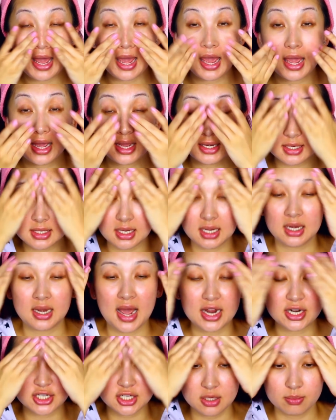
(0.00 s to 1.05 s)
And it
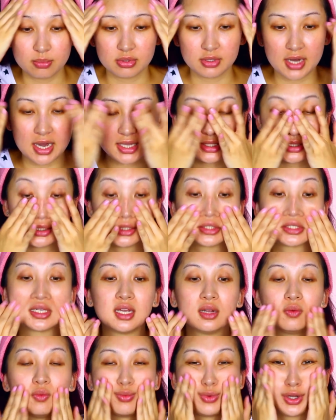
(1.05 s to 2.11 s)
actually applies to
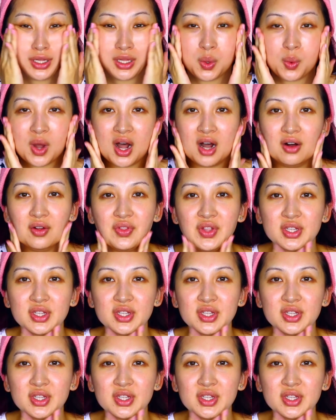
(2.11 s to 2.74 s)
skin really well.